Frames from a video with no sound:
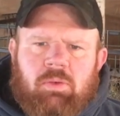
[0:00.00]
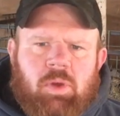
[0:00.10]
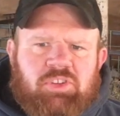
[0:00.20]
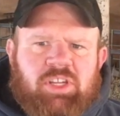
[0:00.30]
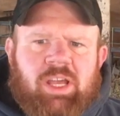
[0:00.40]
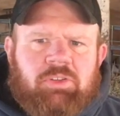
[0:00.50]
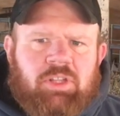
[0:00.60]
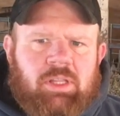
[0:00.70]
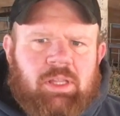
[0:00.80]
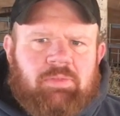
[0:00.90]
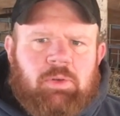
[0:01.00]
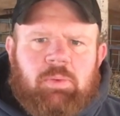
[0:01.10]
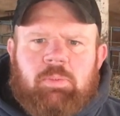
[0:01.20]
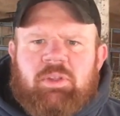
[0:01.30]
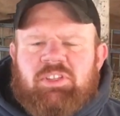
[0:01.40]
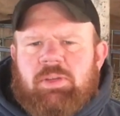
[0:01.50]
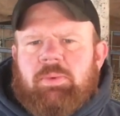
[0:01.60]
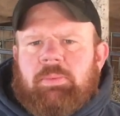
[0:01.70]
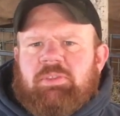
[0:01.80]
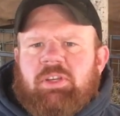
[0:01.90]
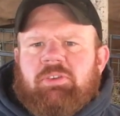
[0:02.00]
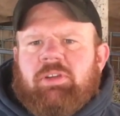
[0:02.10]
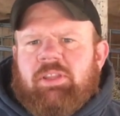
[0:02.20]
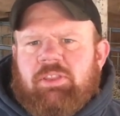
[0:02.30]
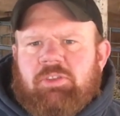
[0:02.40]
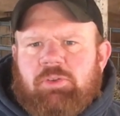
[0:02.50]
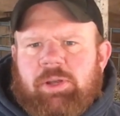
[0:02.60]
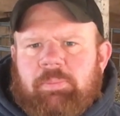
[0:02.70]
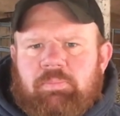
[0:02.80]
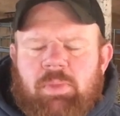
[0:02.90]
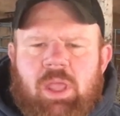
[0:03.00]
rushing out to the living room to see what was underneath the tree?